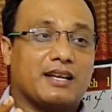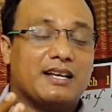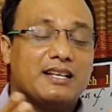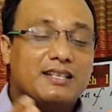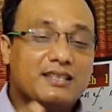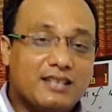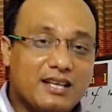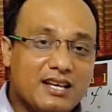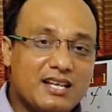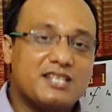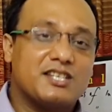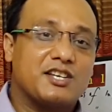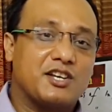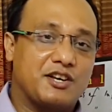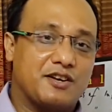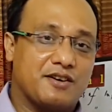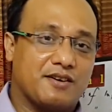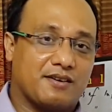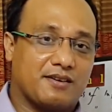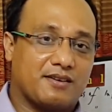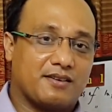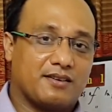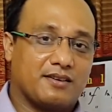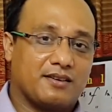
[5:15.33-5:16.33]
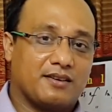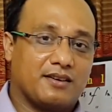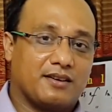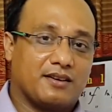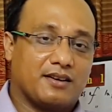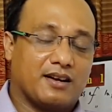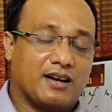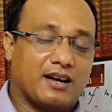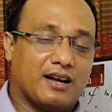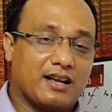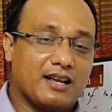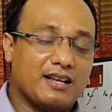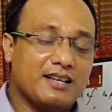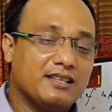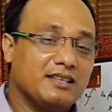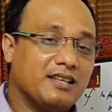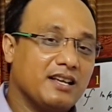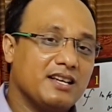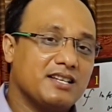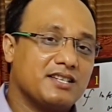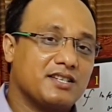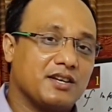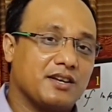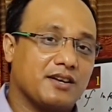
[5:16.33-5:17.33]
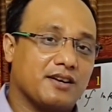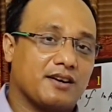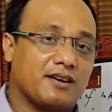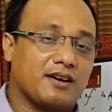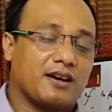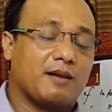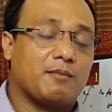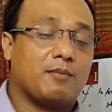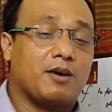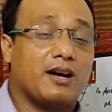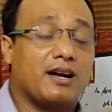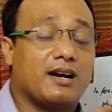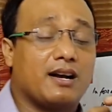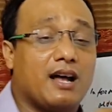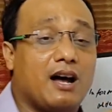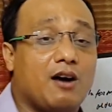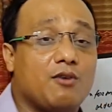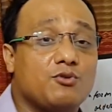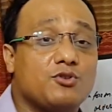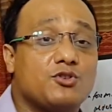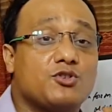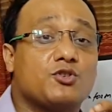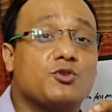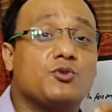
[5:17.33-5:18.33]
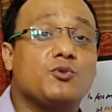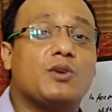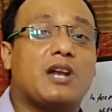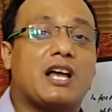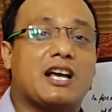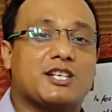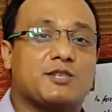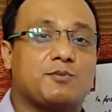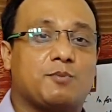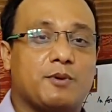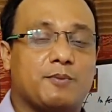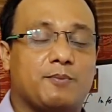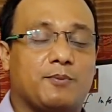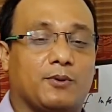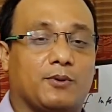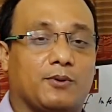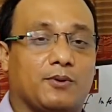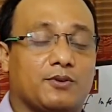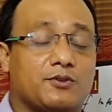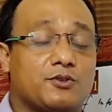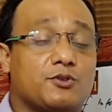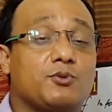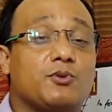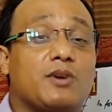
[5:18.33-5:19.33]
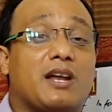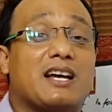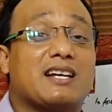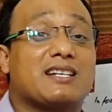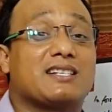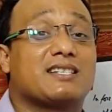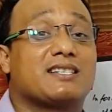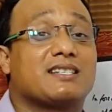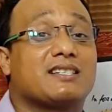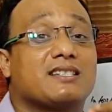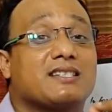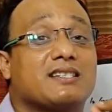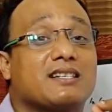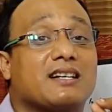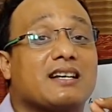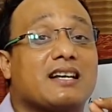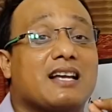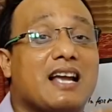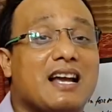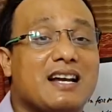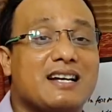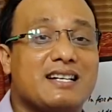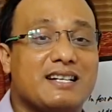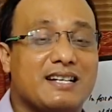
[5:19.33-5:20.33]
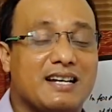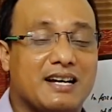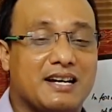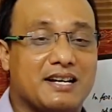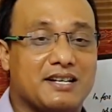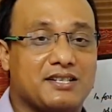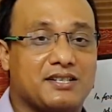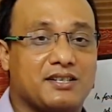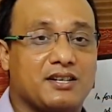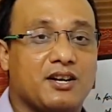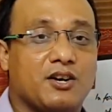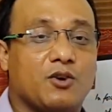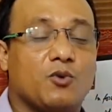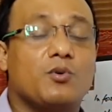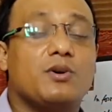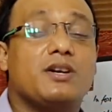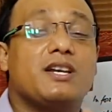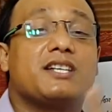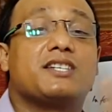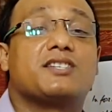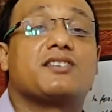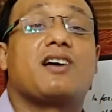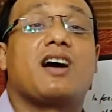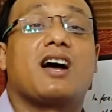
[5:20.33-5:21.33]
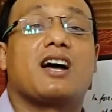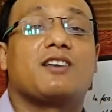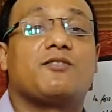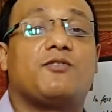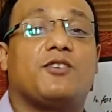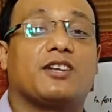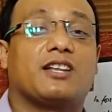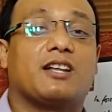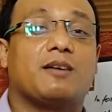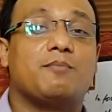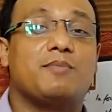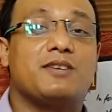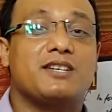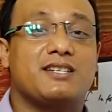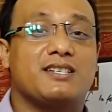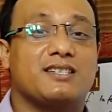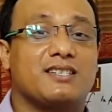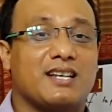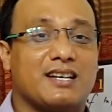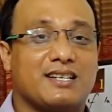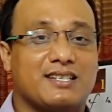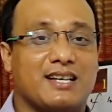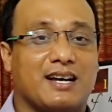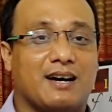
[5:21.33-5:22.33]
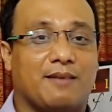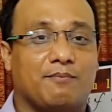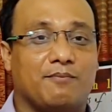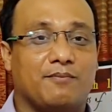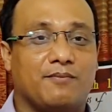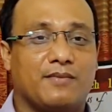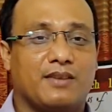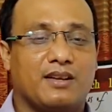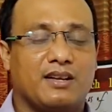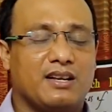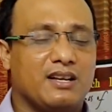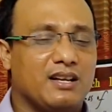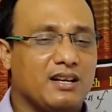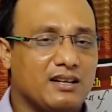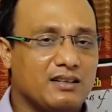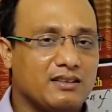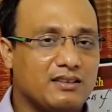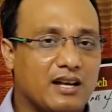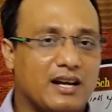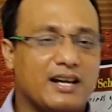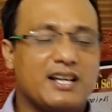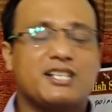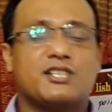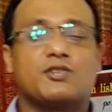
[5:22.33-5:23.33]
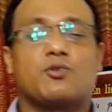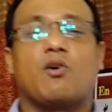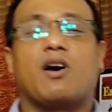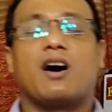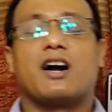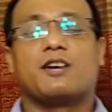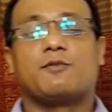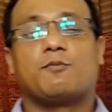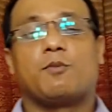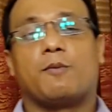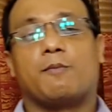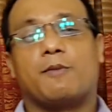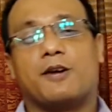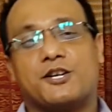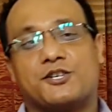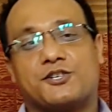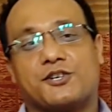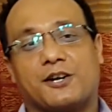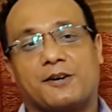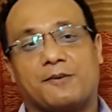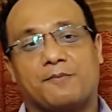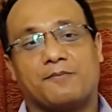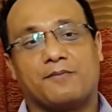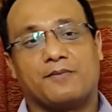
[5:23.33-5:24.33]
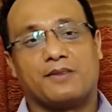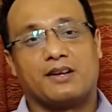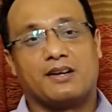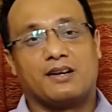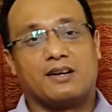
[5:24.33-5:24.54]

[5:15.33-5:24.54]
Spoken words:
in this year around 2 lakhs people, 2 lakhs candidates will struggle for the BCS exam. That is wrong information.